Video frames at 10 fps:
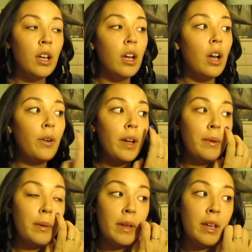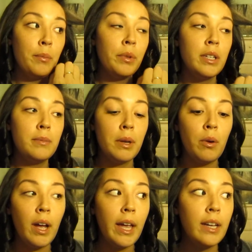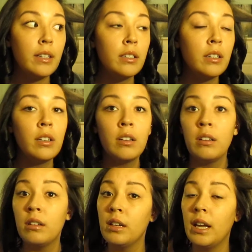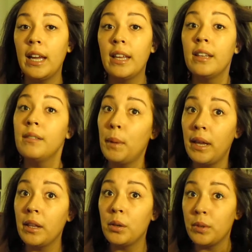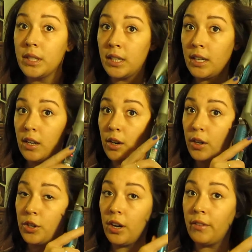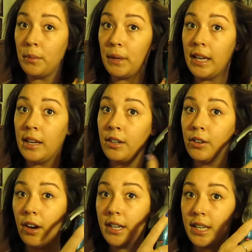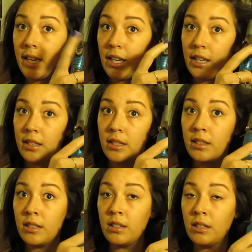Okay, baby, please be quiet. And my little one's in here are driving me crazy because